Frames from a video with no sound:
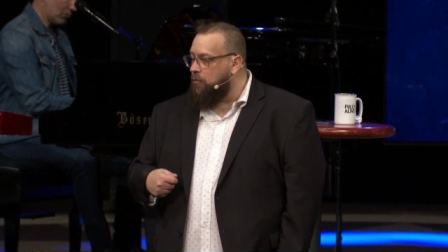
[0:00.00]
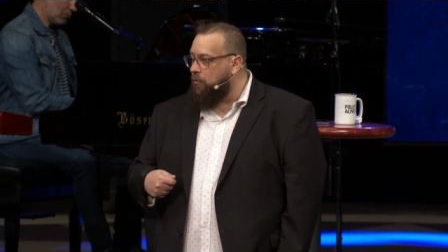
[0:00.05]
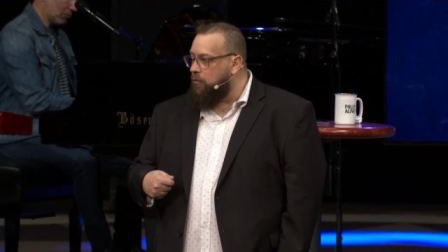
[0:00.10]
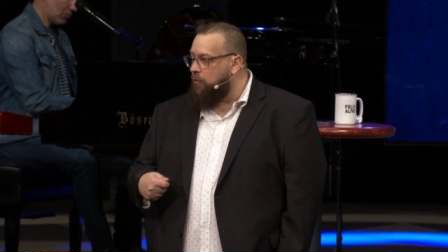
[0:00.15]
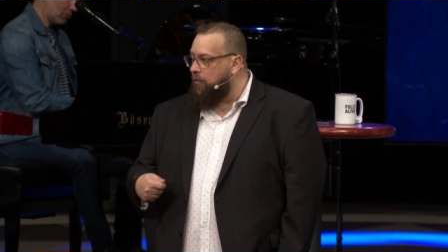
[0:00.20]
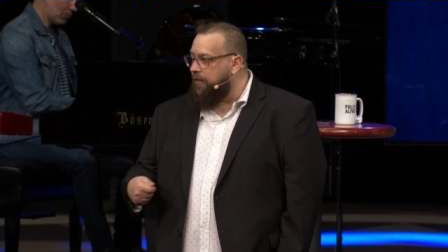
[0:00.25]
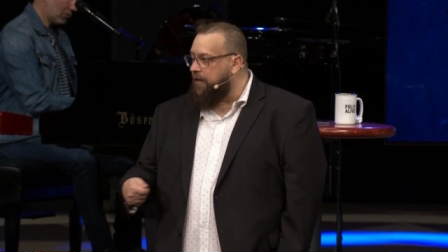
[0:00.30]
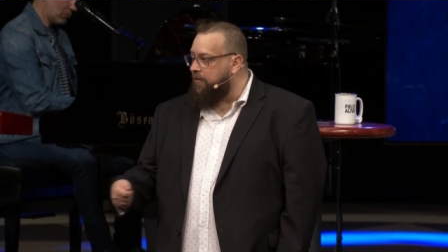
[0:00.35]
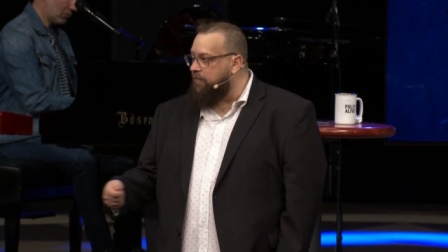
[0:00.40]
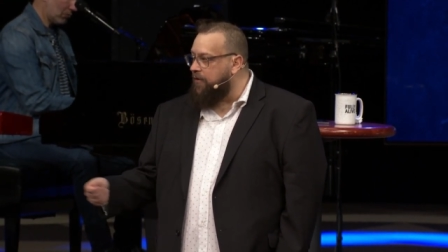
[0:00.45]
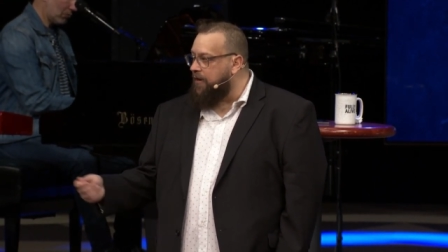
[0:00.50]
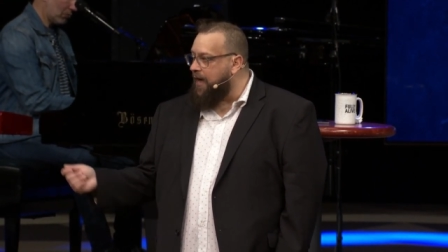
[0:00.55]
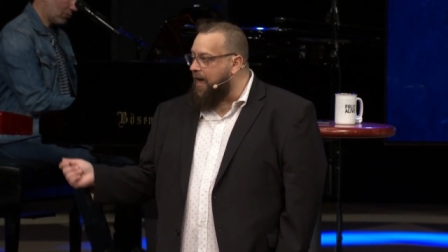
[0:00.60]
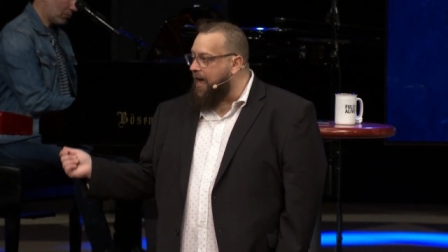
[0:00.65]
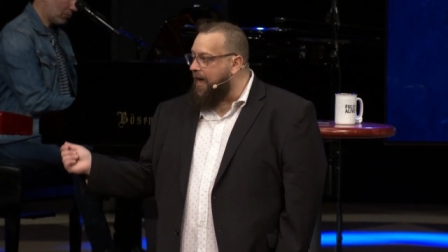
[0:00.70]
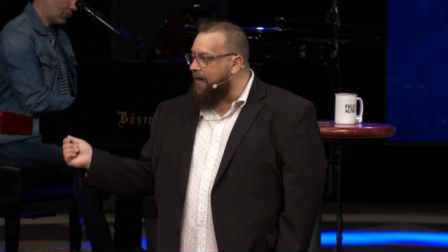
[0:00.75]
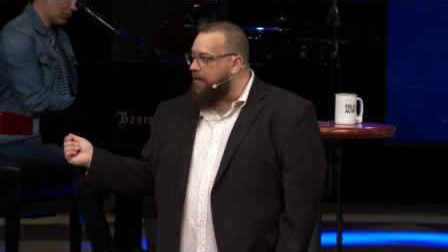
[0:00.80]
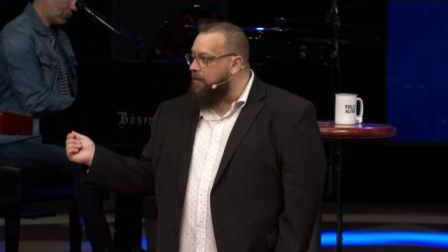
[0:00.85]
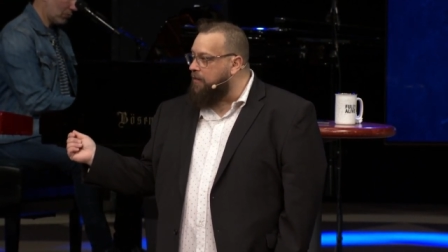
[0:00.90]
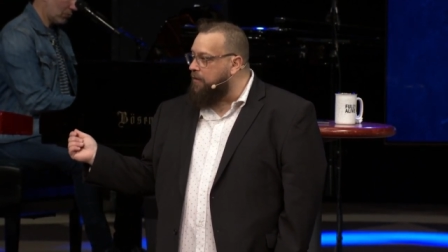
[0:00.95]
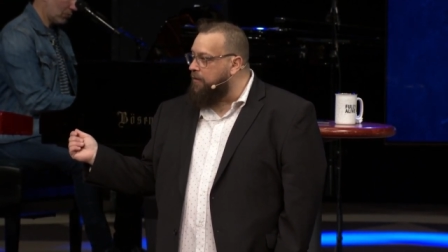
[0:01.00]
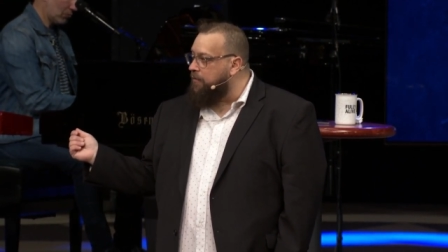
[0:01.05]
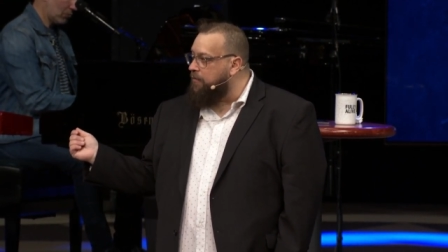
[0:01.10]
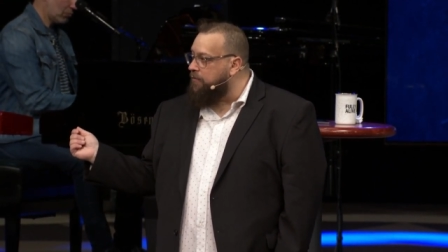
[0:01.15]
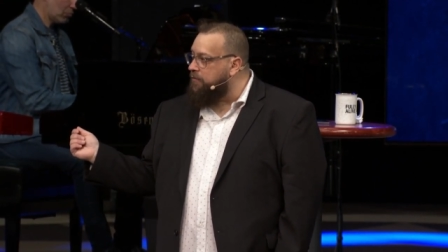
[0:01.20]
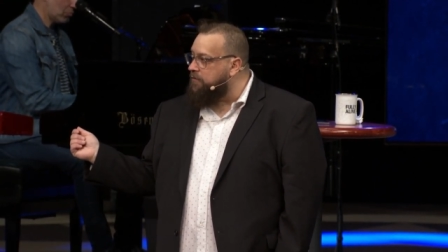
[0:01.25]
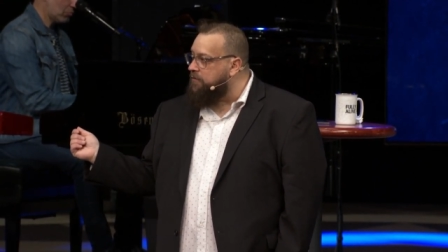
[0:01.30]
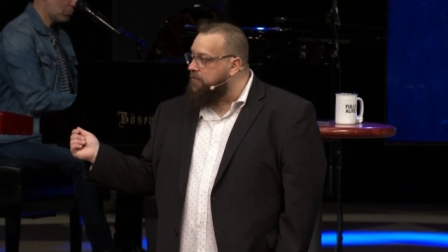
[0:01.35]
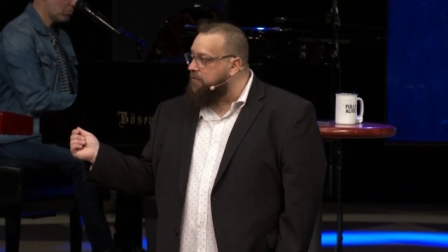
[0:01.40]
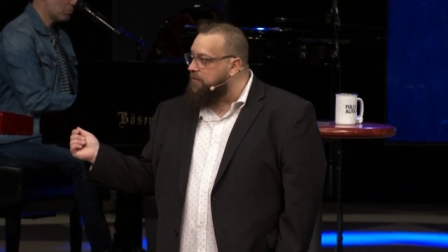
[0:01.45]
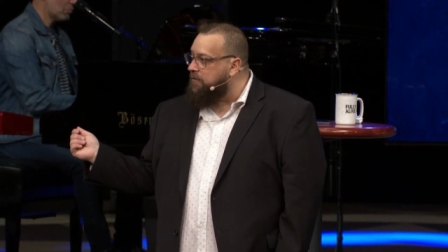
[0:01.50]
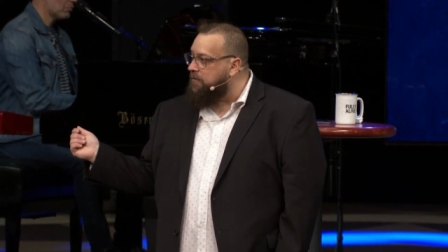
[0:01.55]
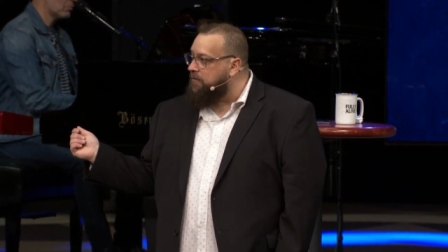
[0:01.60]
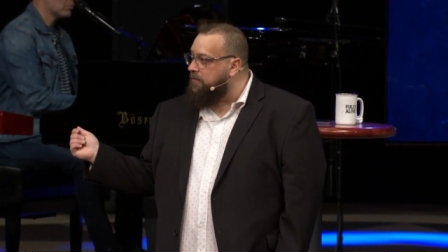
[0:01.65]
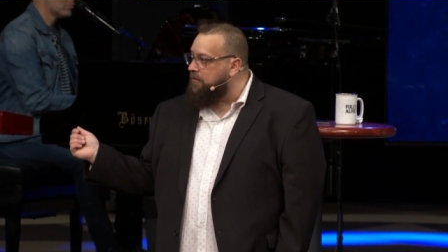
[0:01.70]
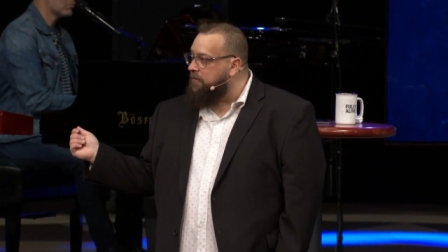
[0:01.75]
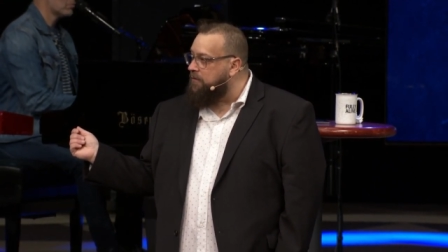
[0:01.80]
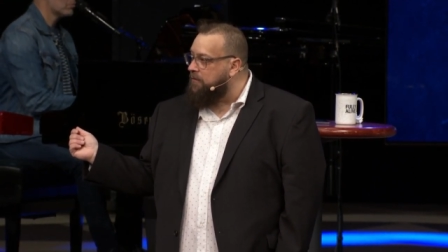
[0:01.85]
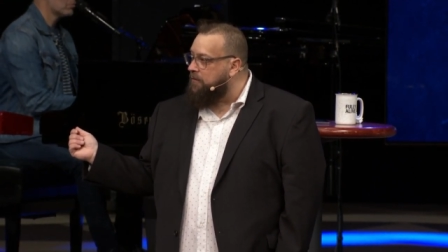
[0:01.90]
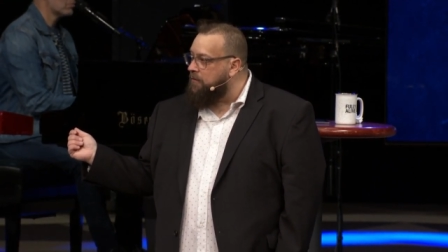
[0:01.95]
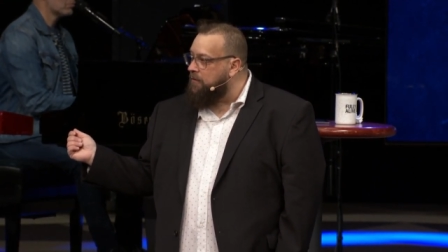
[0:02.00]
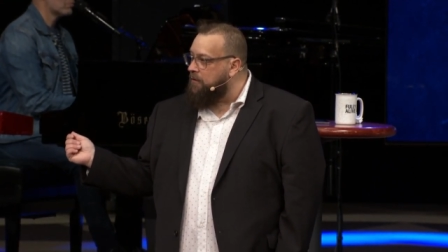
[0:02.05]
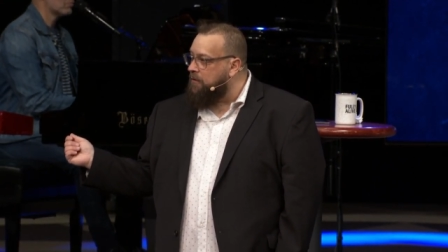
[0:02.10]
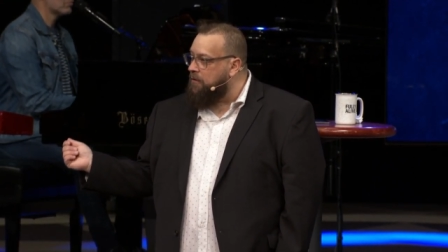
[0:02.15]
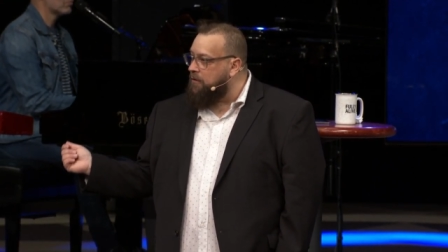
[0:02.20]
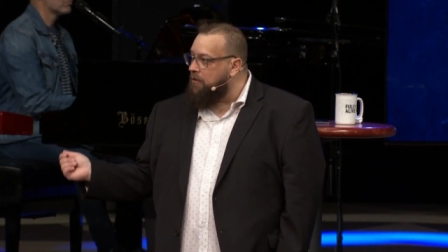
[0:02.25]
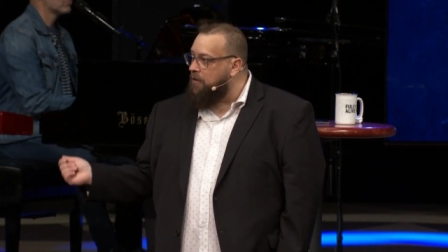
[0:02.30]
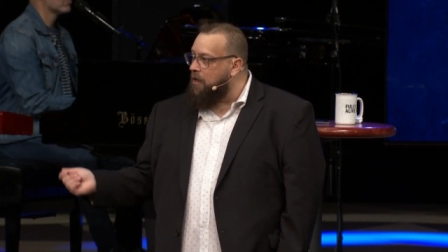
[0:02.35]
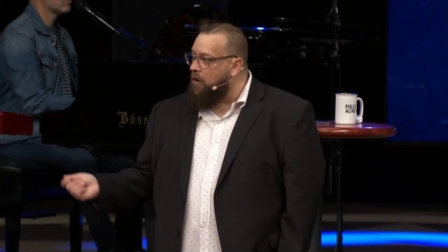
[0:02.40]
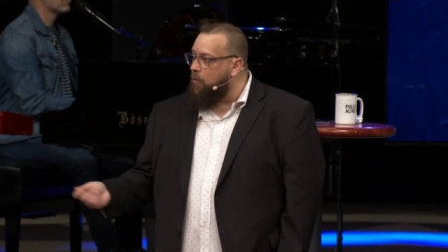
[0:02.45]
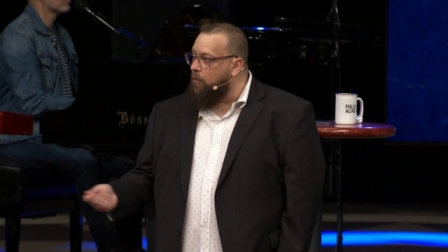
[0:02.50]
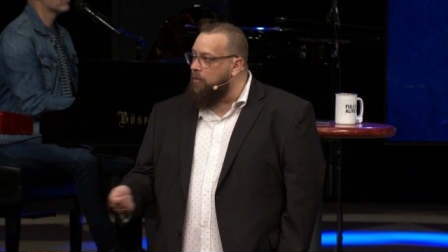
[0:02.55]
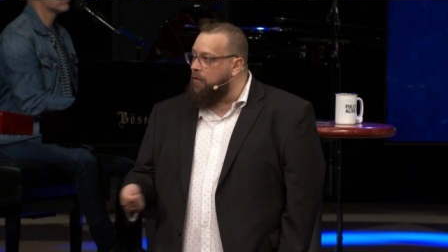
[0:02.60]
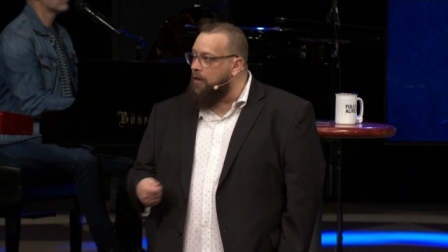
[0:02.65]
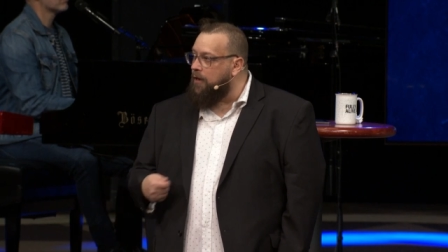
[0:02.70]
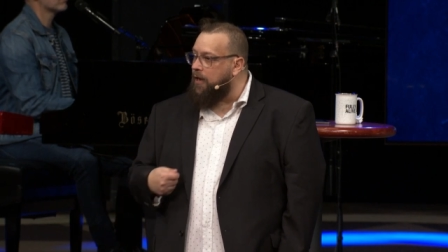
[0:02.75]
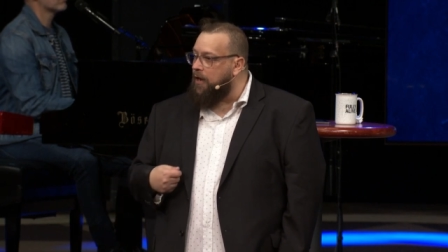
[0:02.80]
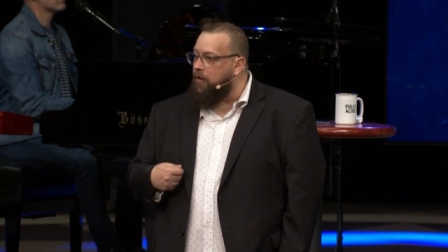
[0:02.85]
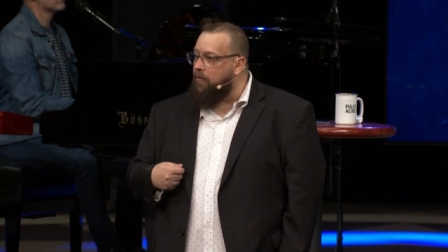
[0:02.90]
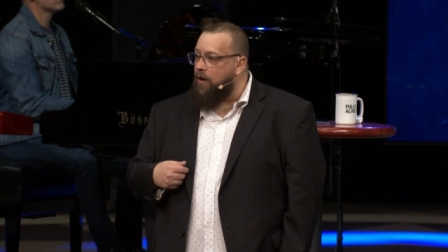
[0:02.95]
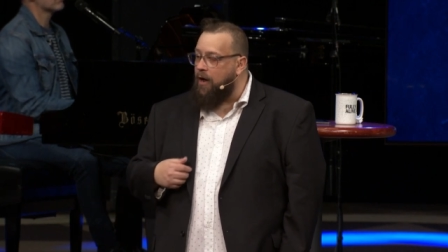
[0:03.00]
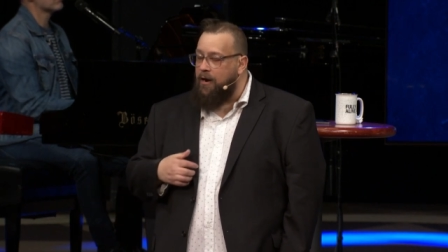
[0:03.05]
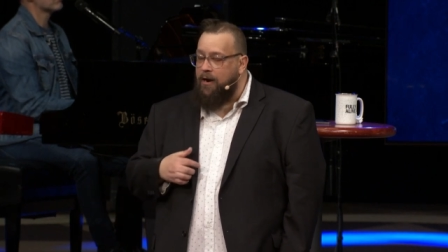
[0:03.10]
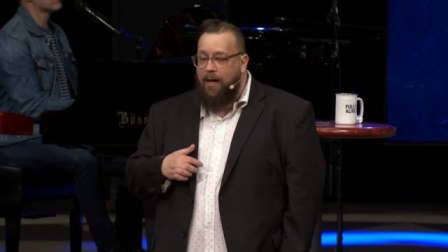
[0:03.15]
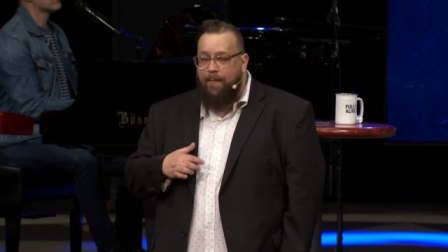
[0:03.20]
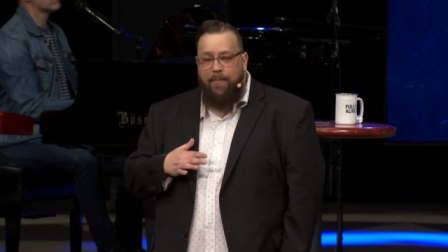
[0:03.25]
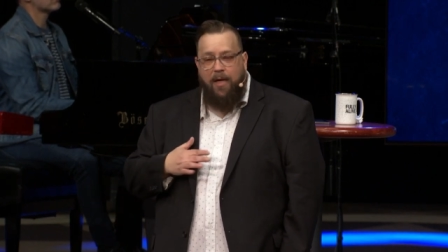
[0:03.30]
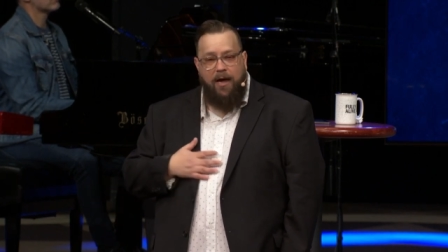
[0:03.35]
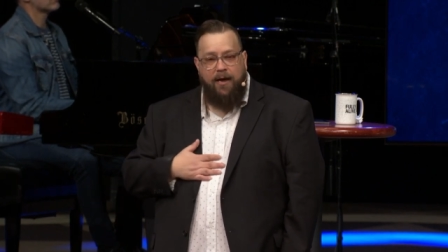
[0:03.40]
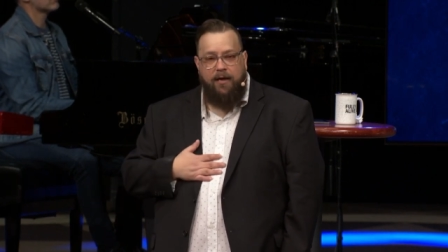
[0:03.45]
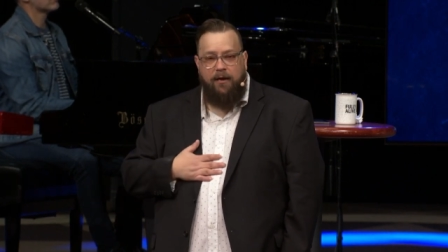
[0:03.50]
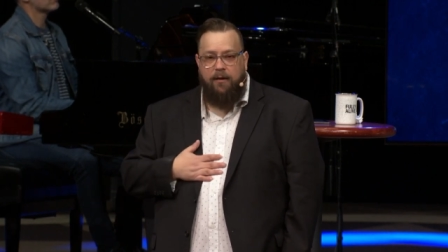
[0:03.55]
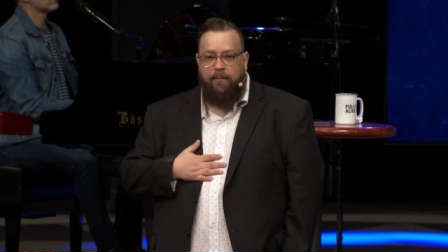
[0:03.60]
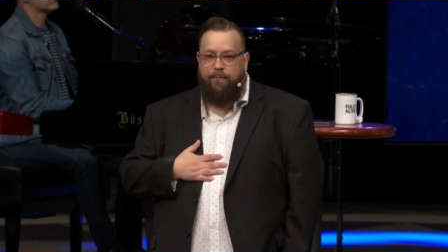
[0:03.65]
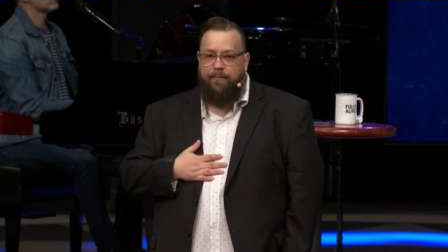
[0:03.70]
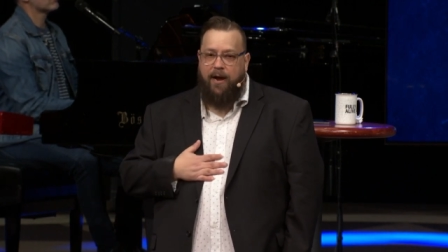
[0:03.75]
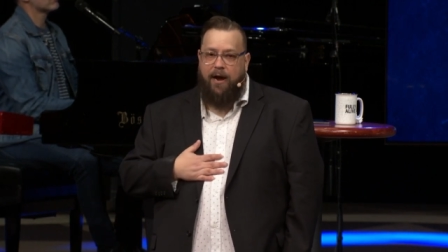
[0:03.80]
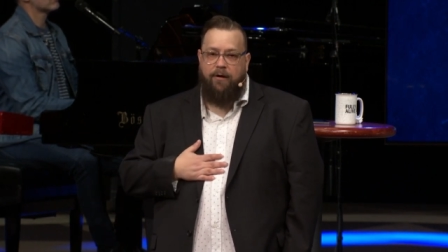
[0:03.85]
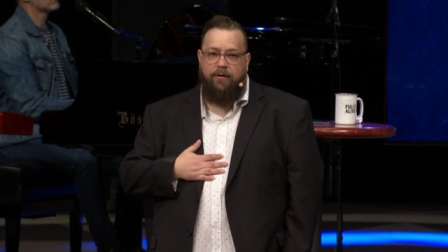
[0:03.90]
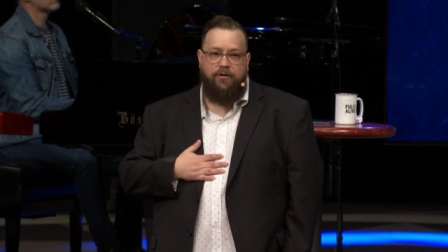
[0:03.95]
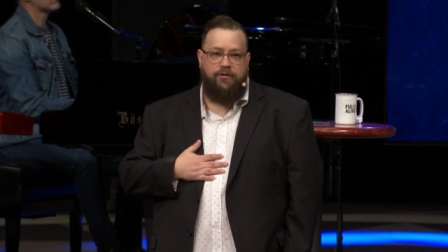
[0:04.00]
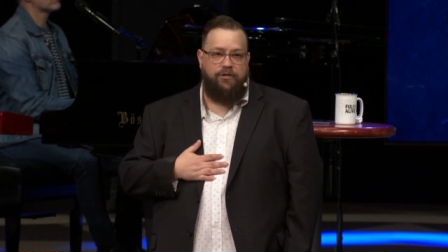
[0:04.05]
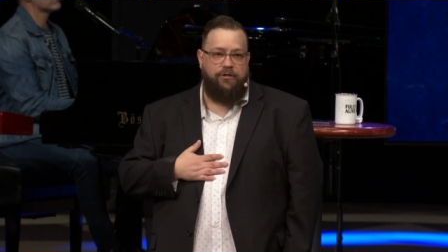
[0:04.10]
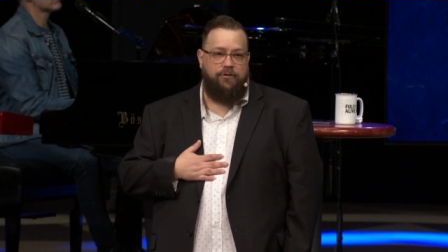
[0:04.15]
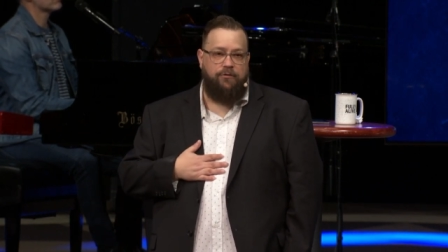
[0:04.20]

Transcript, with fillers: with every eye closed, no one looking around, I'm not going to embarrass you.